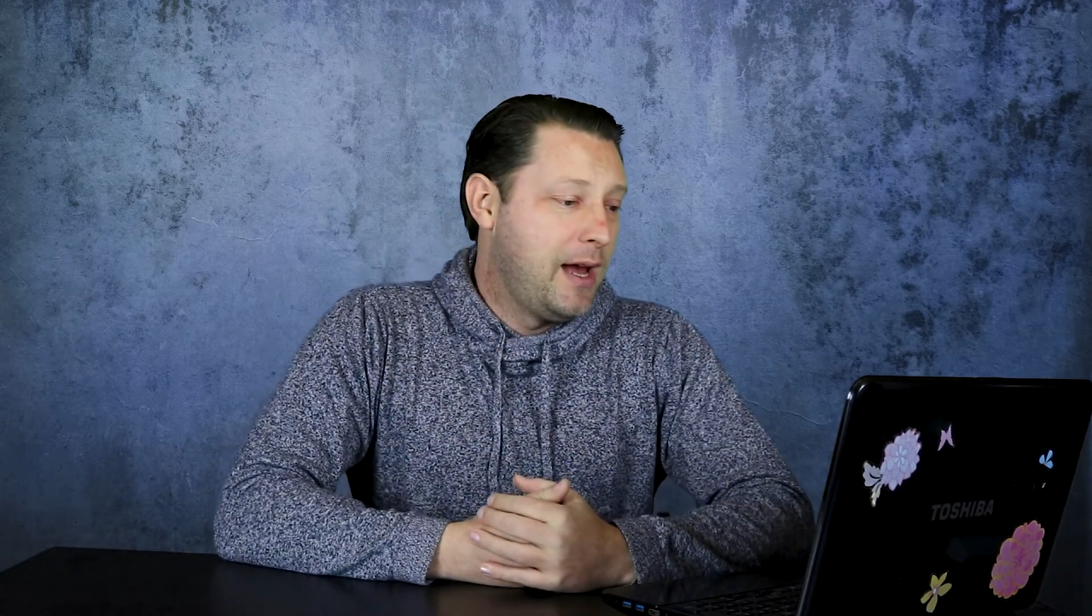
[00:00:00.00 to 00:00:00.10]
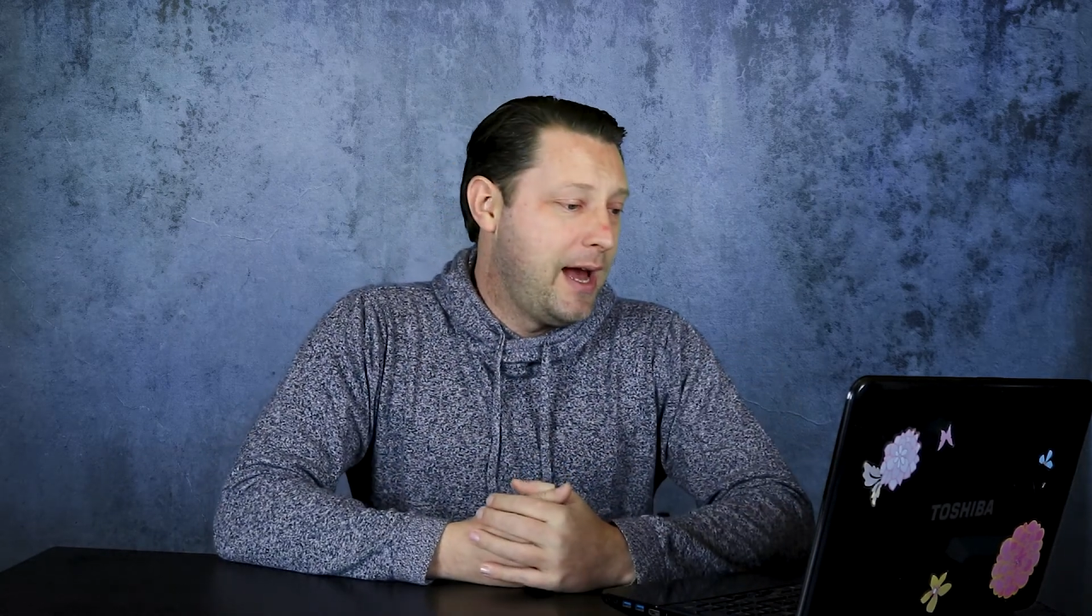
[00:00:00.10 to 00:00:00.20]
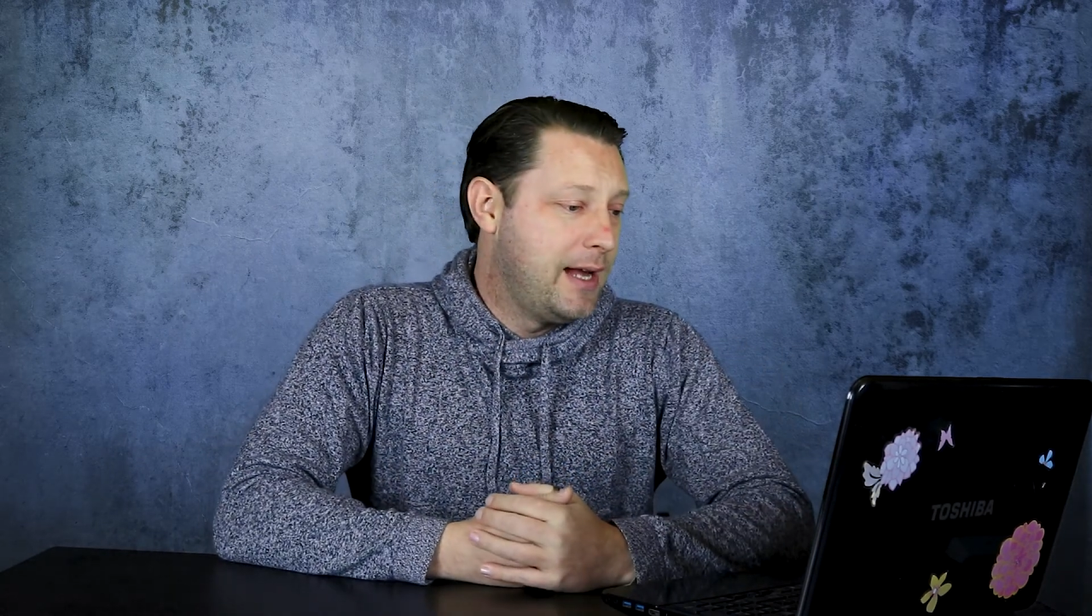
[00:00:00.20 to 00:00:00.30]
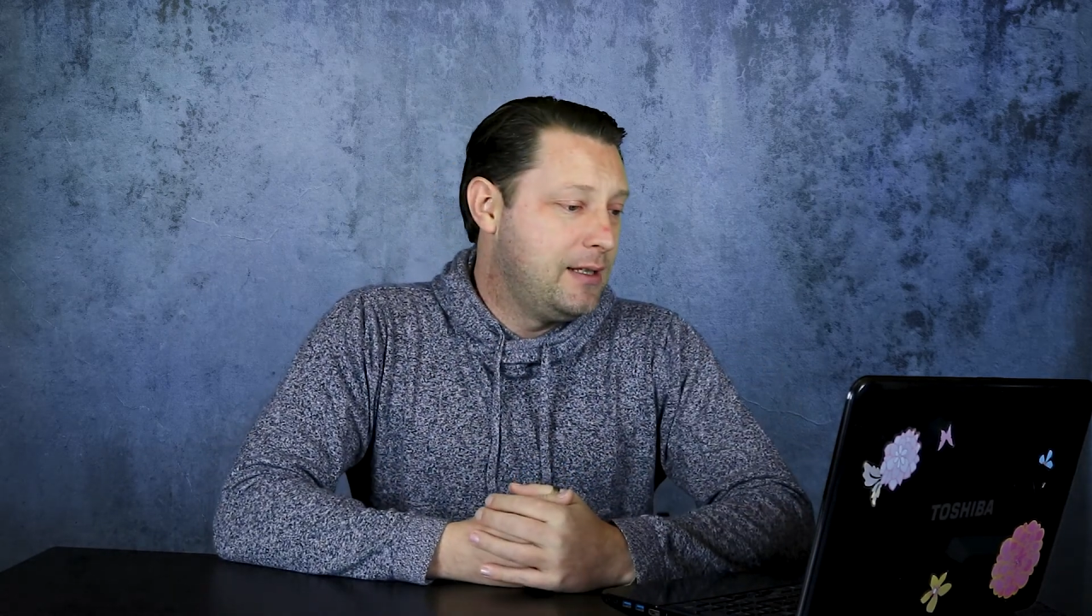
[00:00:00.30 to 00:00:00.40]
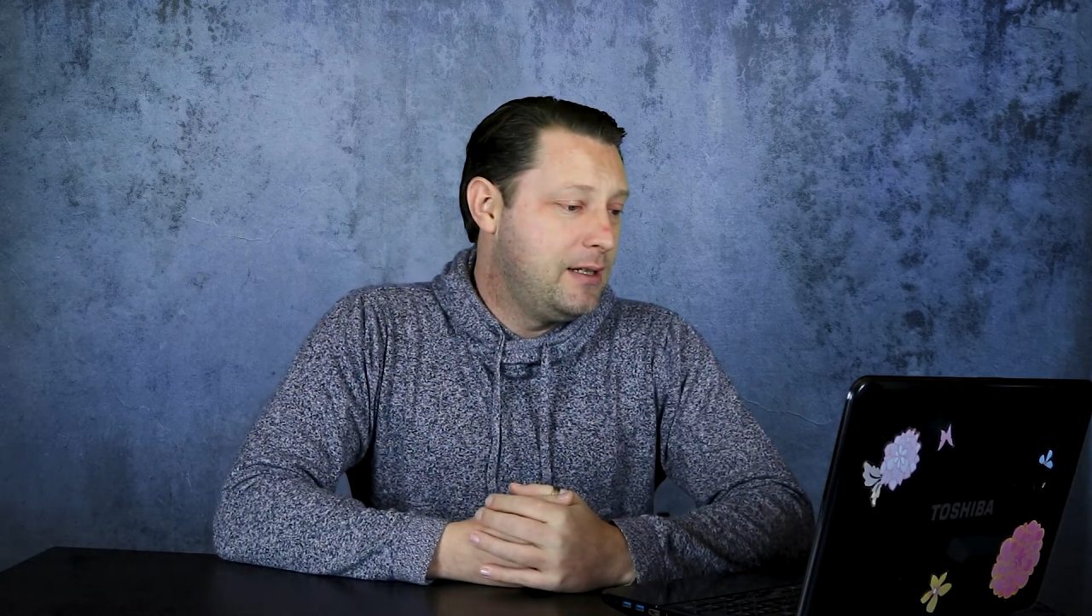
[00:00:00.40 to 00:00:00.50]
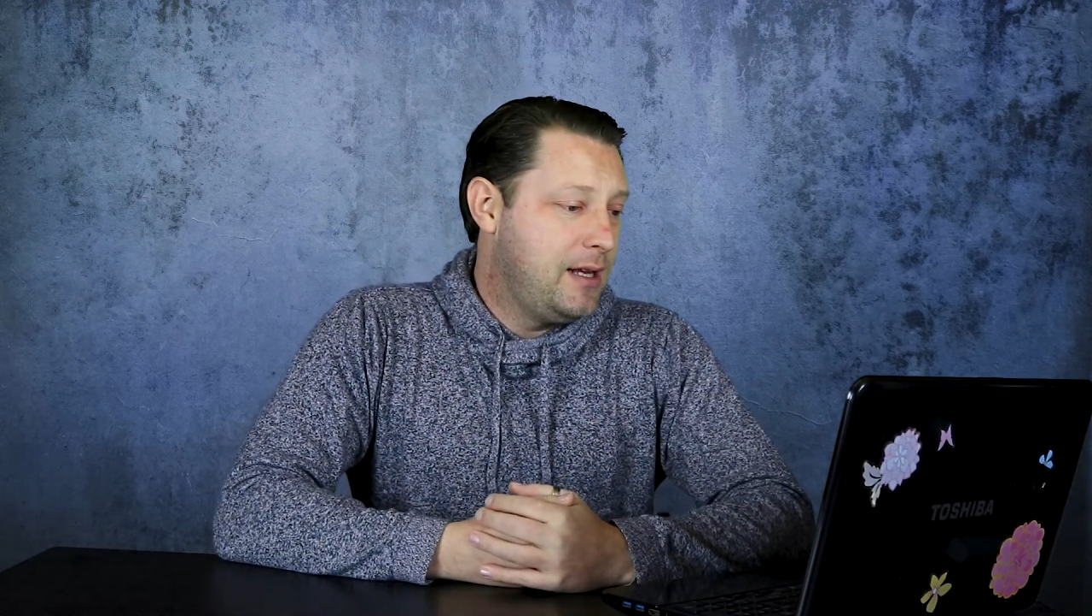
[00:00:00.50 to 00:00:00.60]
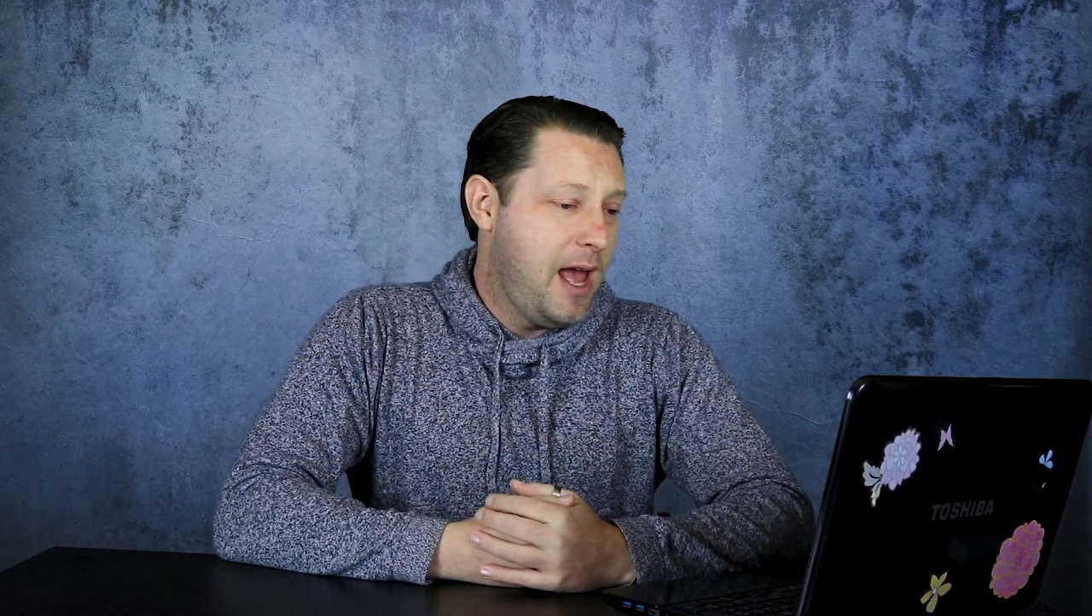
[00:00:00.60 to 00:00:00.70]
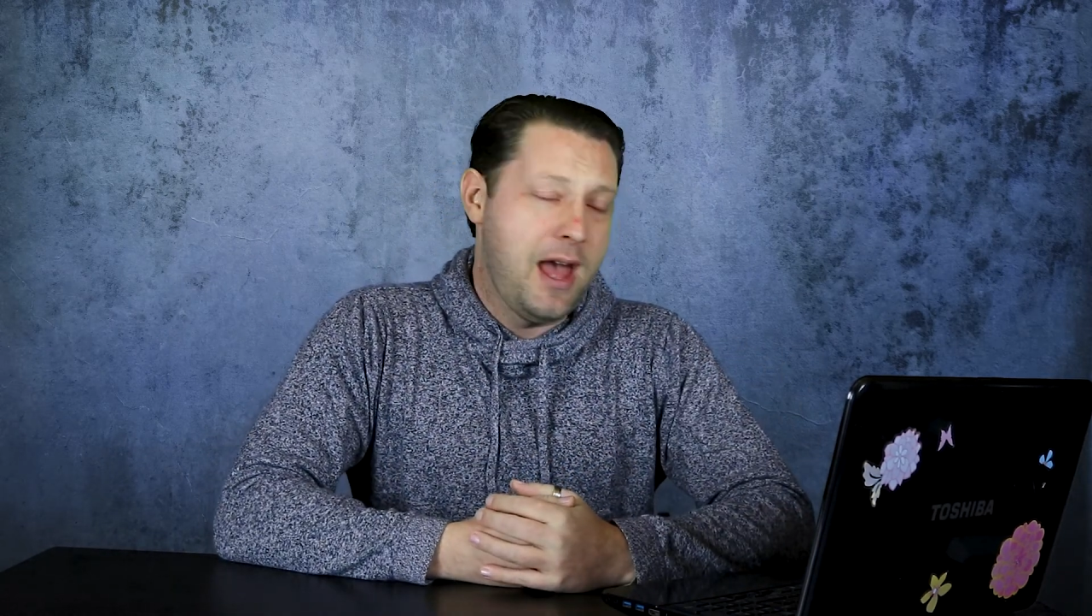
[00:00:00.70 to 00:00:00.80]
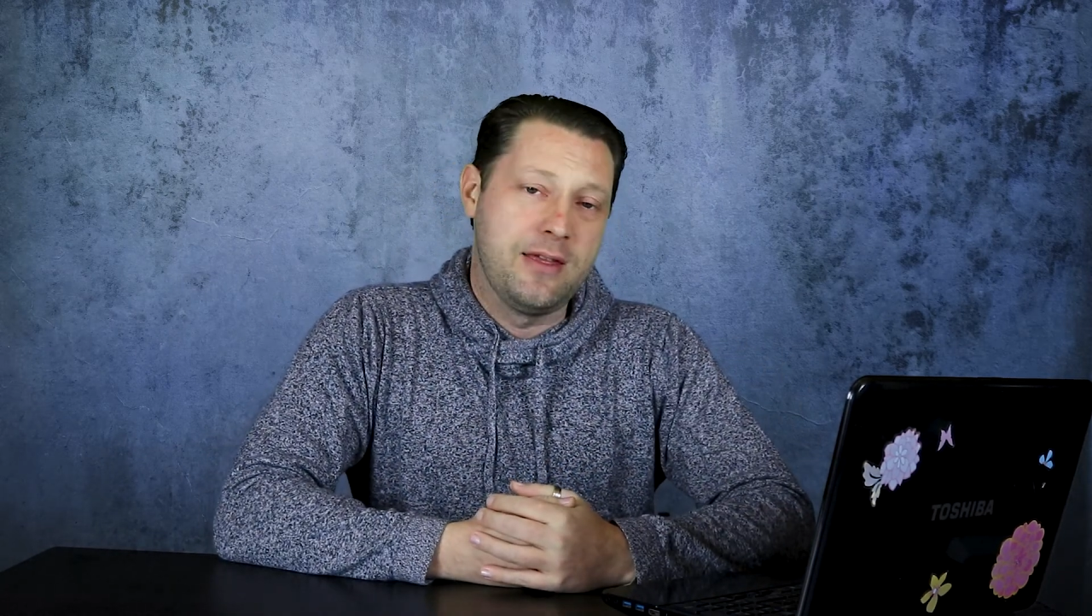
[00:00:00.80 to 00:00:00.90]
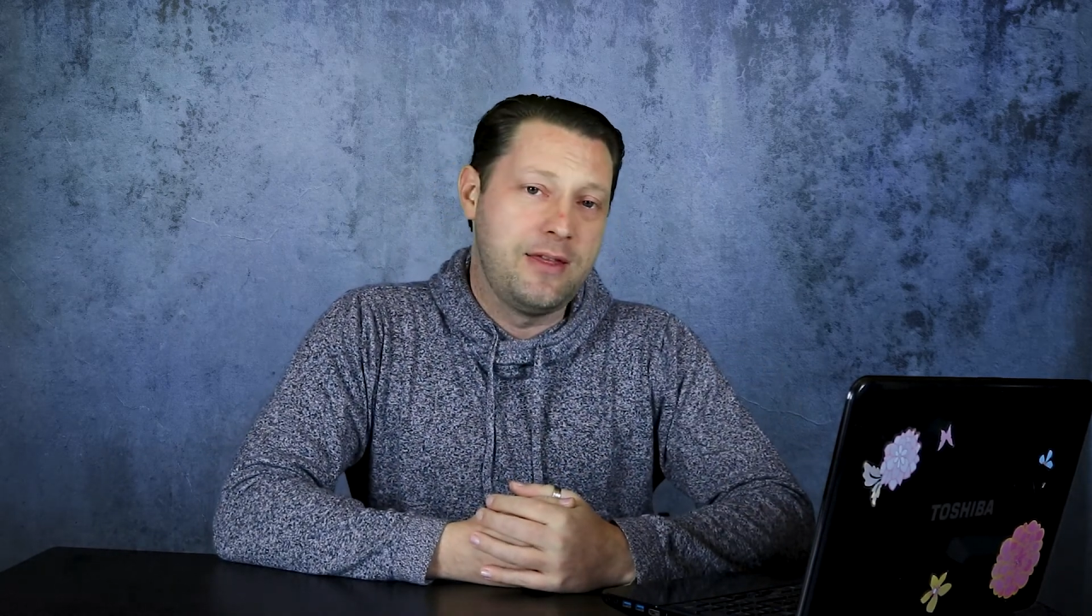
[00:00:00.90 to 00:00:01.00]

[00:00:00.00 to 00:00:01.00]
And yeah,